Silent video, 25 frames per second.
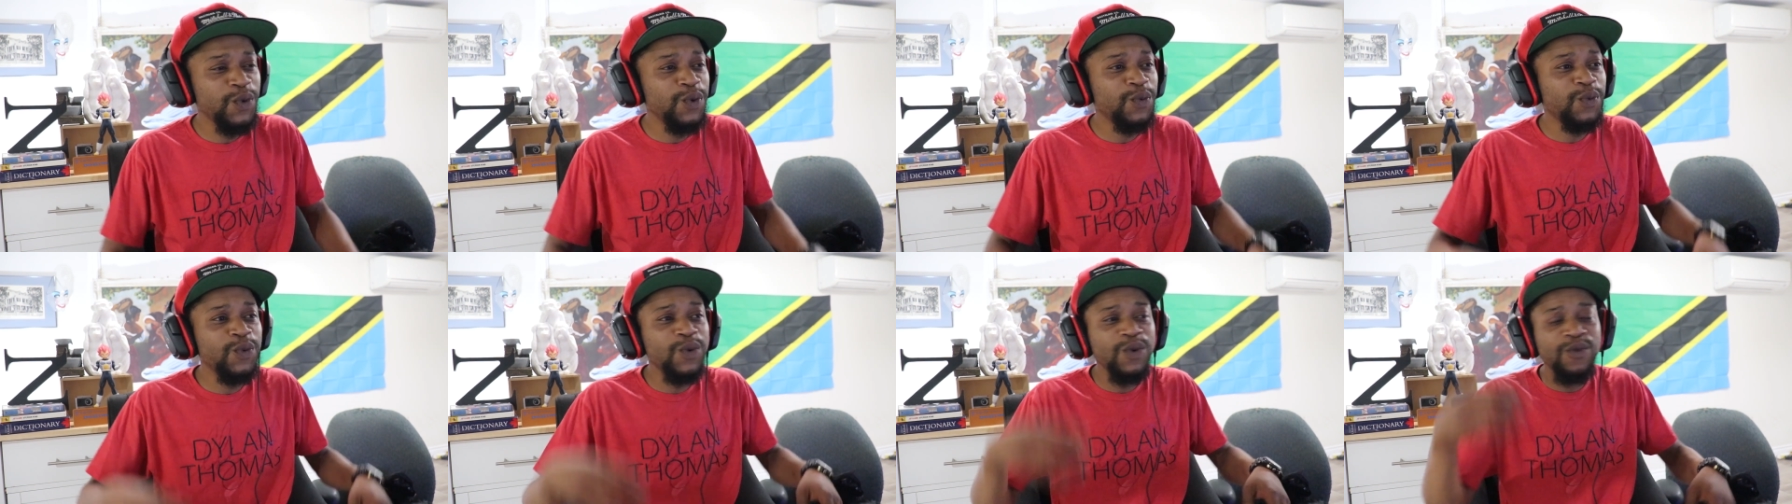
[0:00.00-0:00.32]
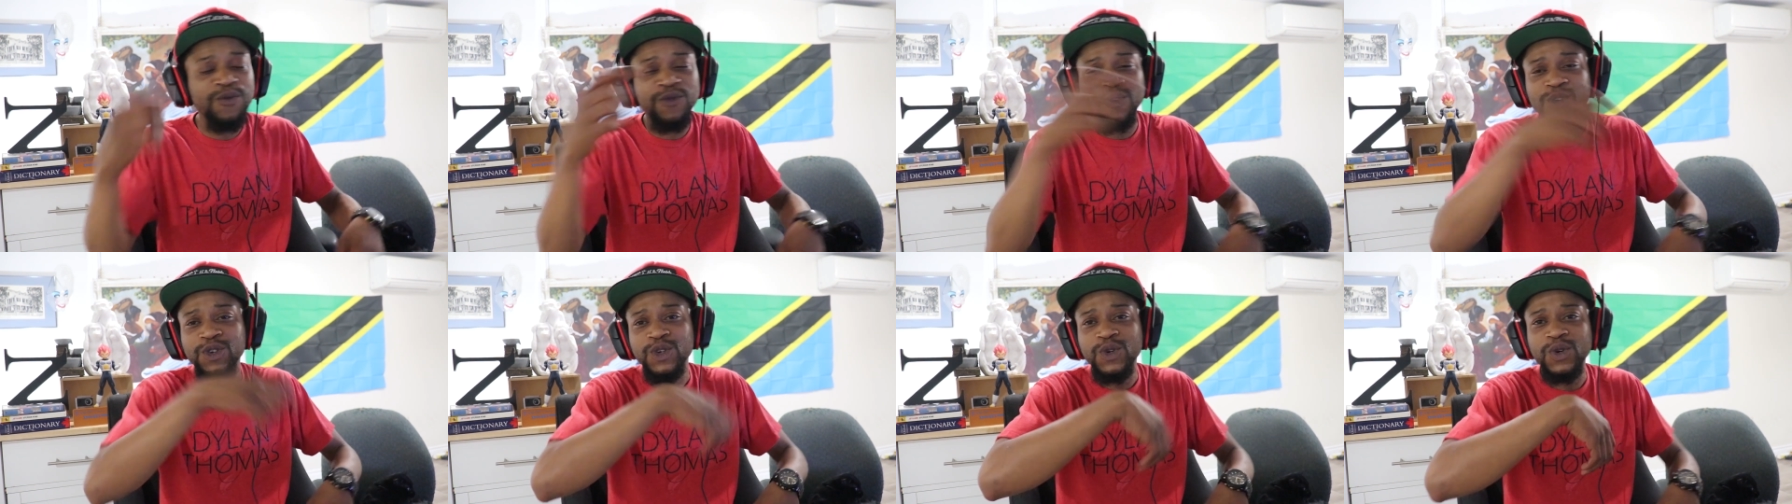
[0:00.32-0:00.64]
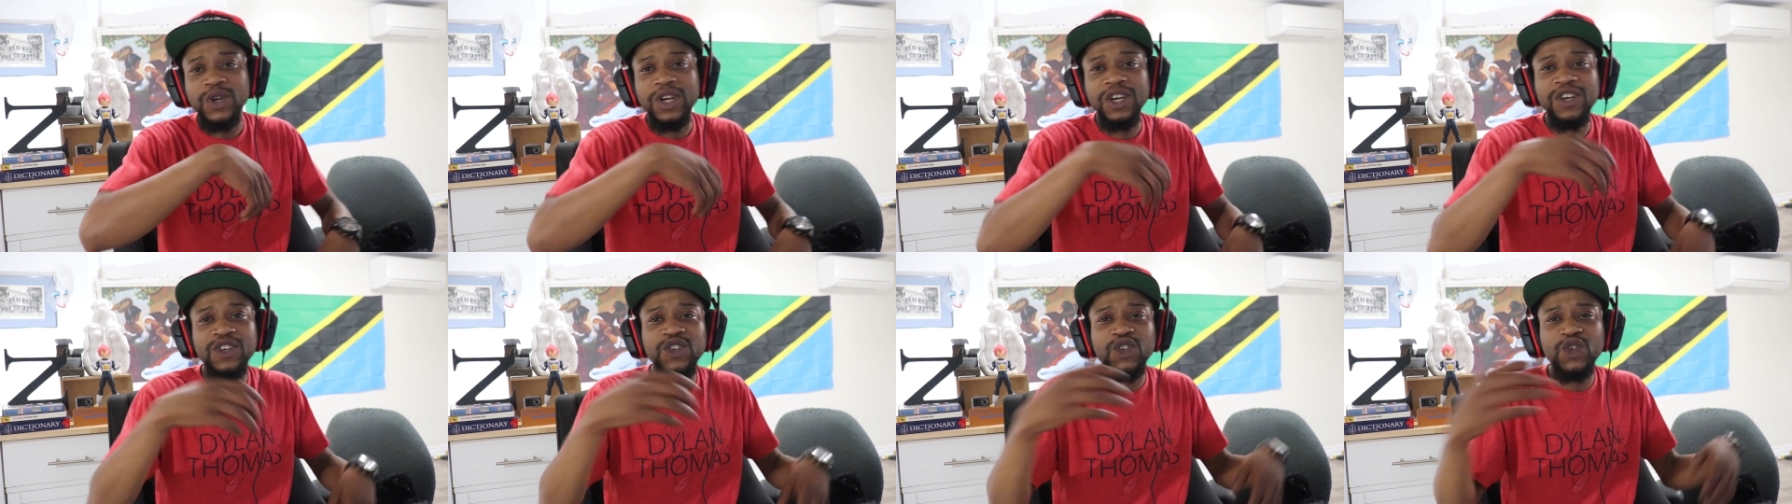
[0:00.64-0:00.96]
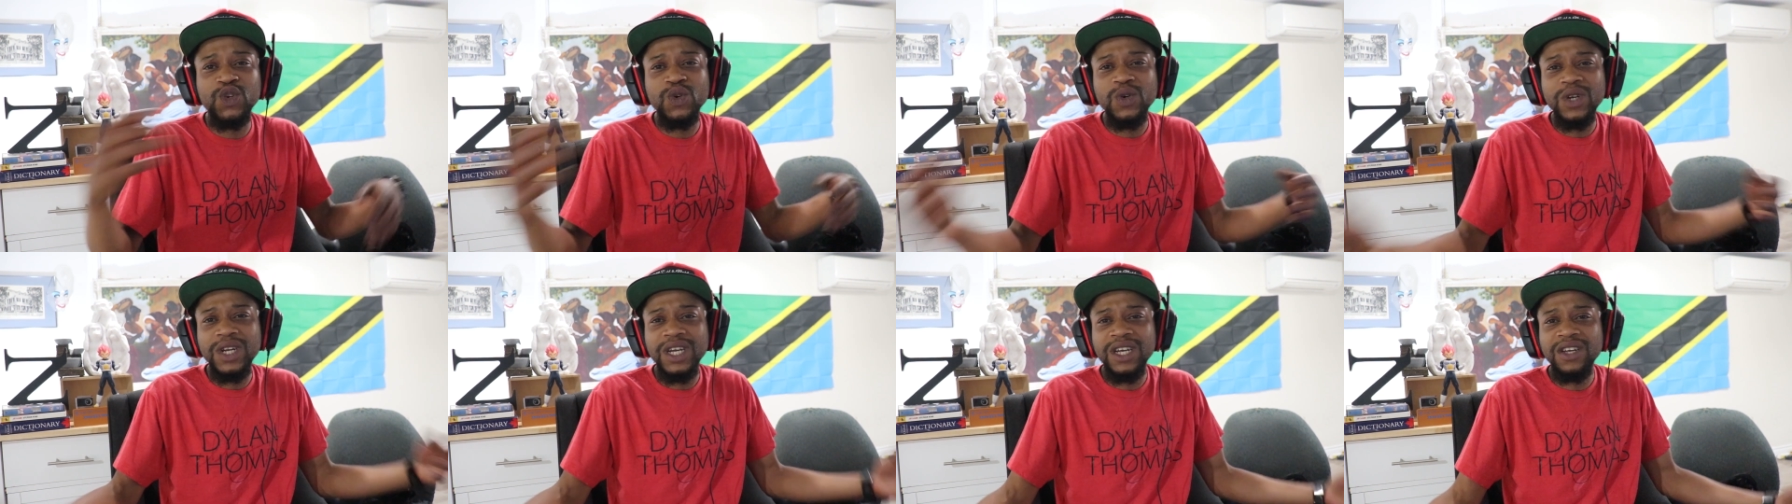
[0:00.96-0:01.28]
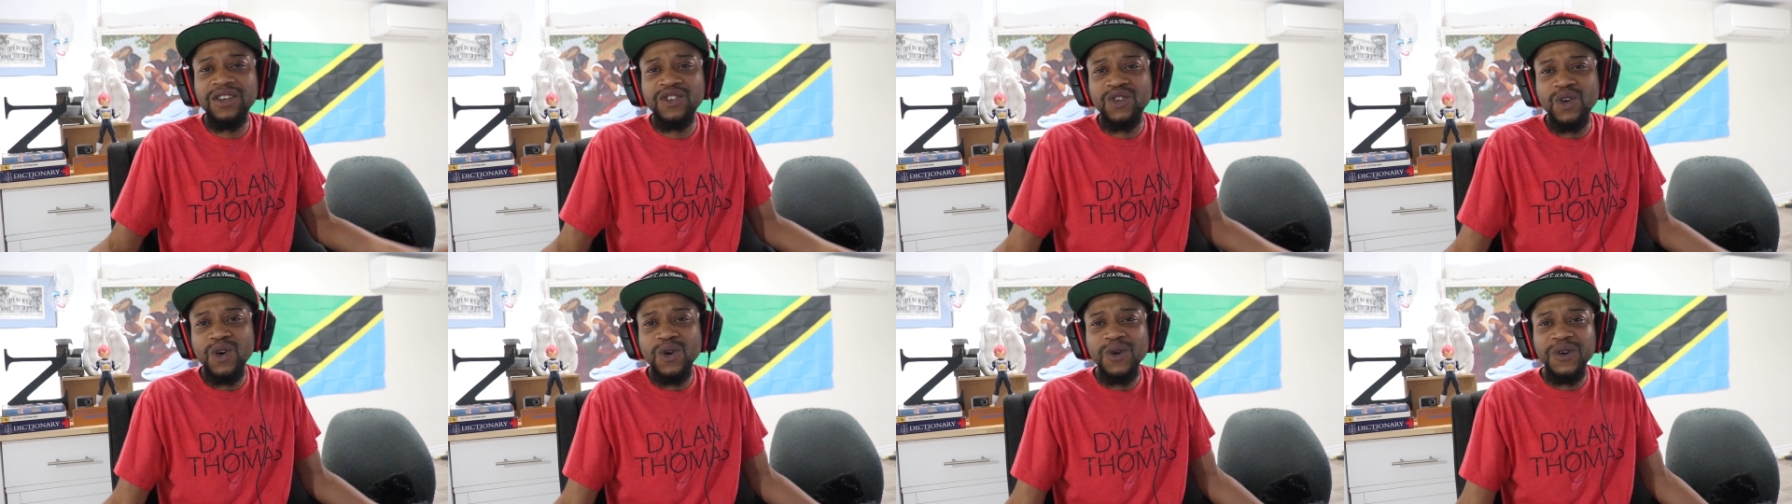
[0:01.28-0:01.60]
We ruined for Jonah. Because Jonah
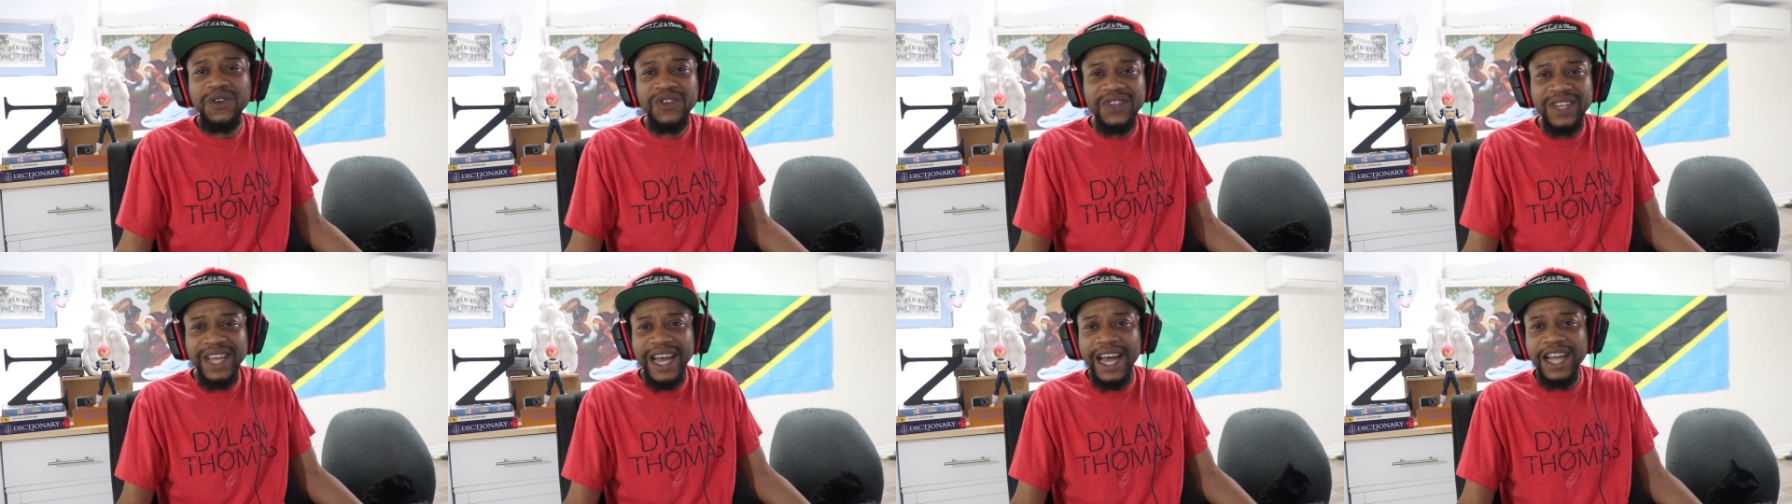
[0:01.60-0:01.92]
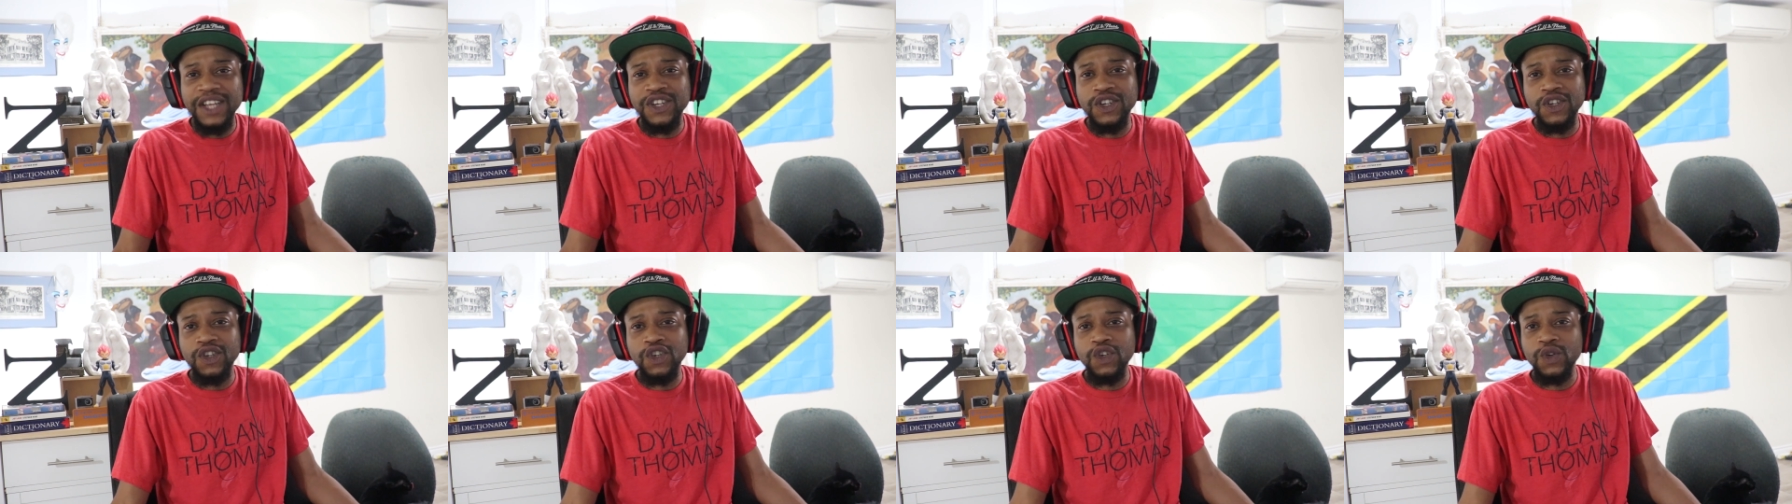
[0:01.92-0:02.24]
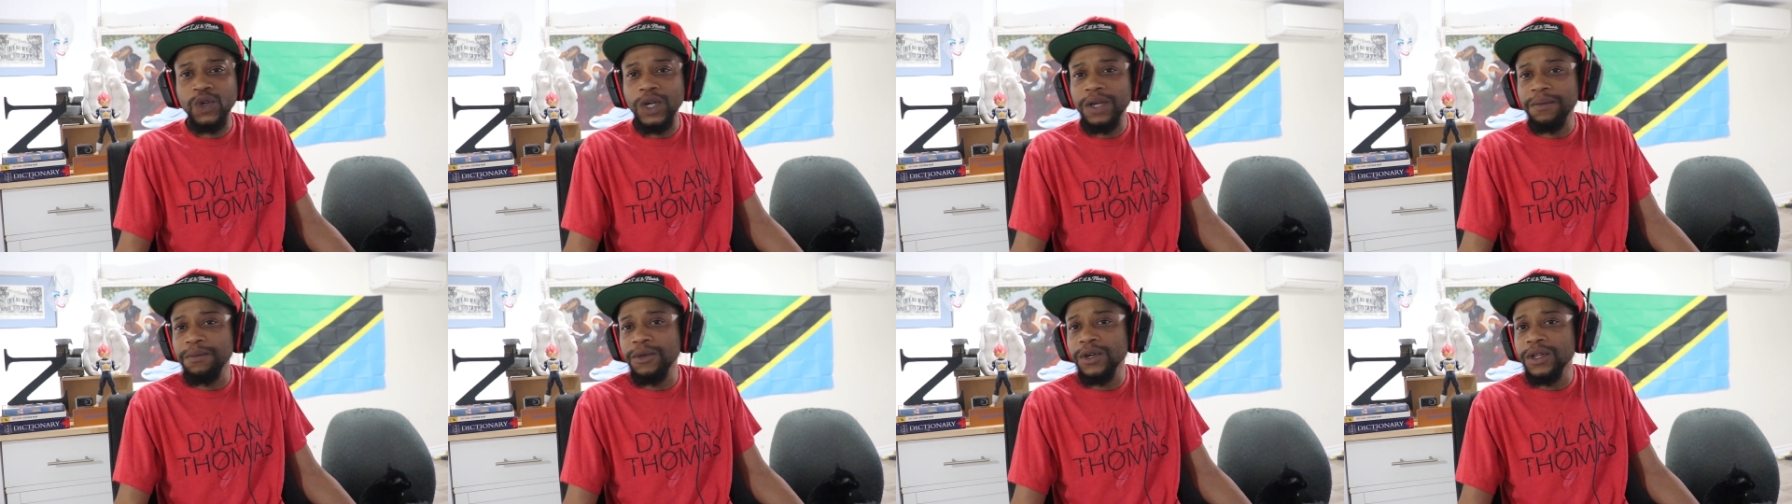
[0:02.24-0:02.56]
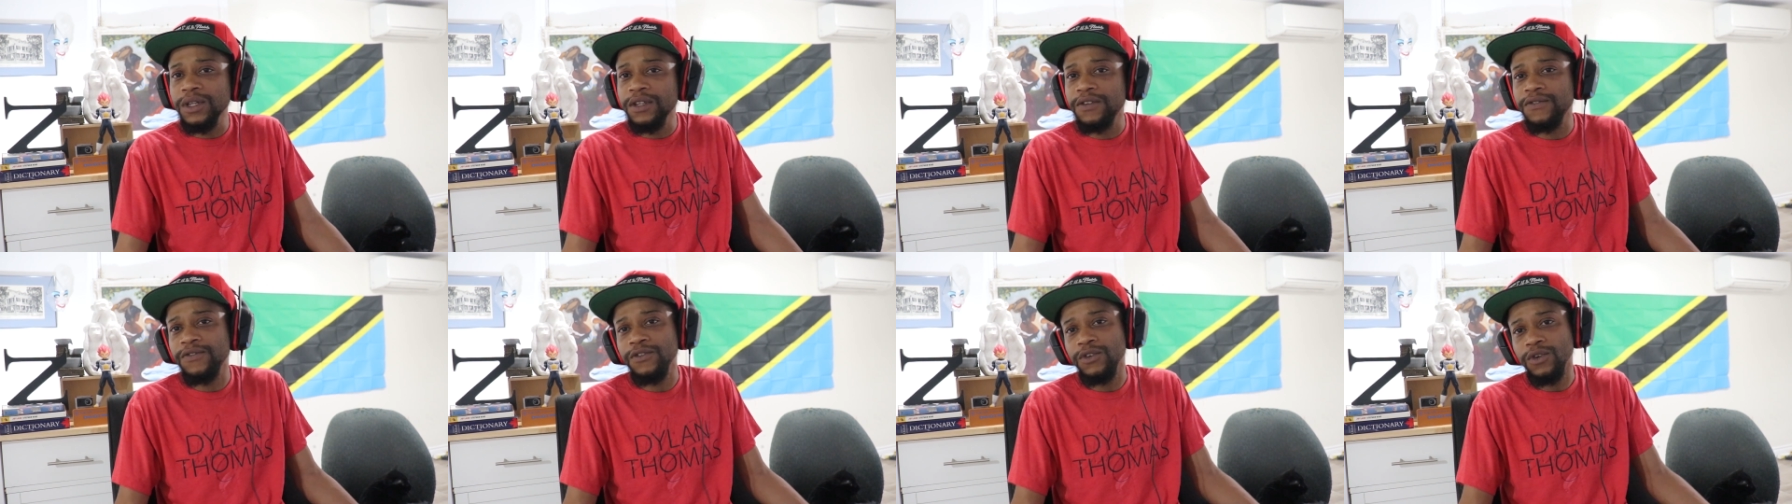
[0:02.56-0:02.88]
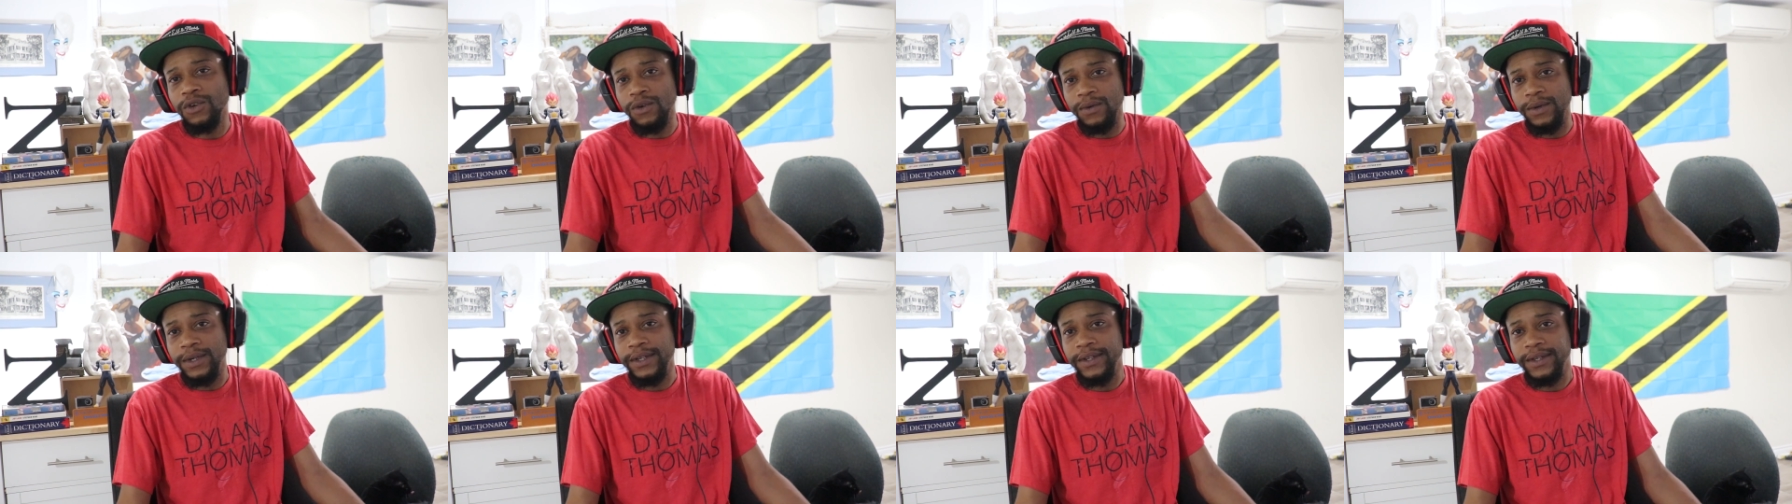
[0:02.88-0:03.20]
Hill's always catching stray bullets for
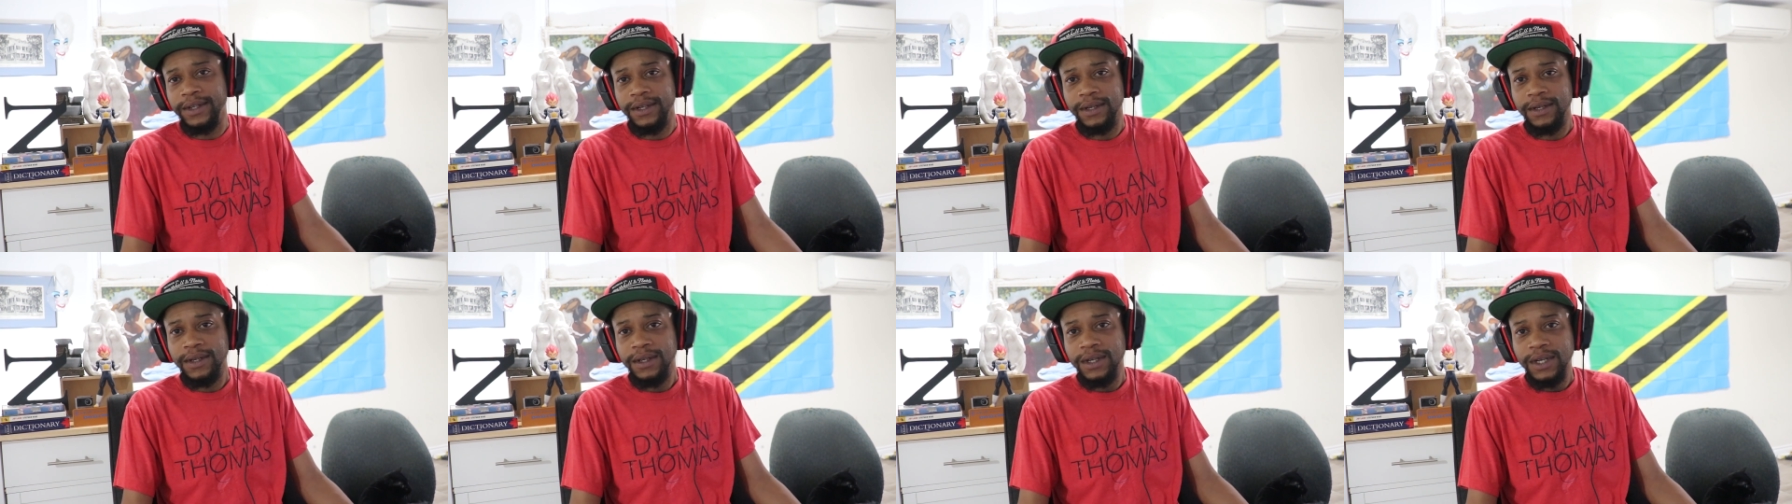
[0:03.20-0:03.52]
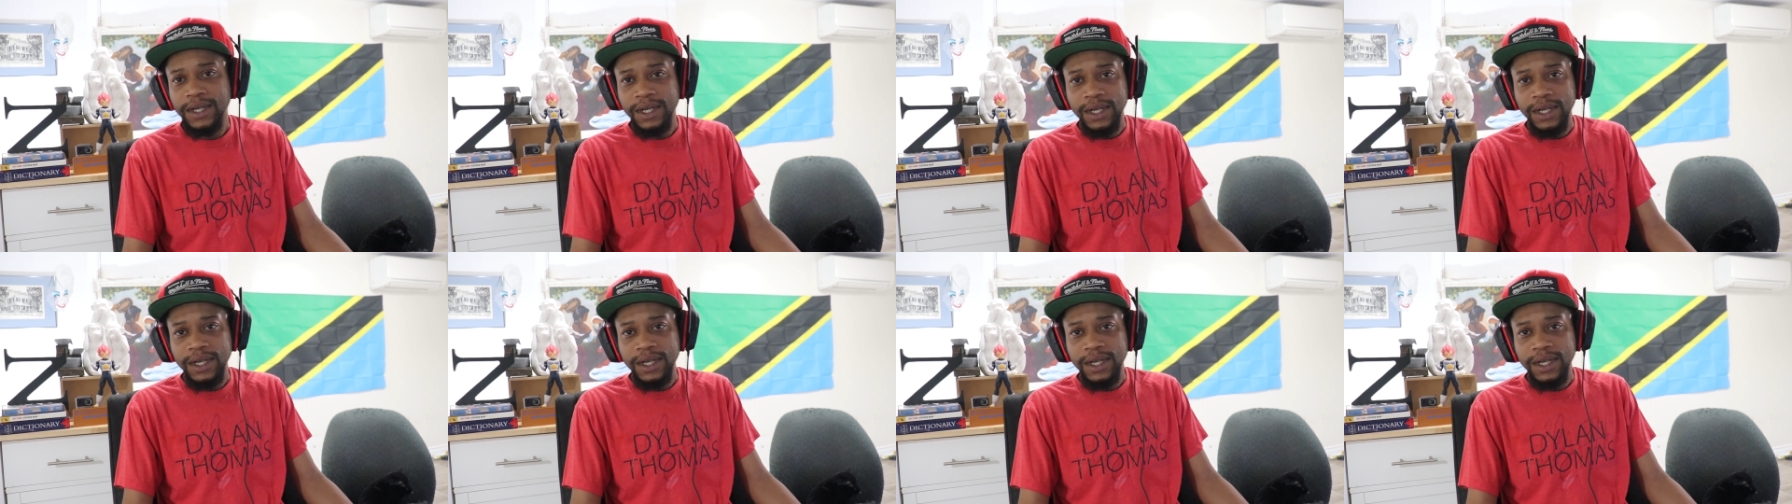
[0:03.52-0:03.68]
no reason.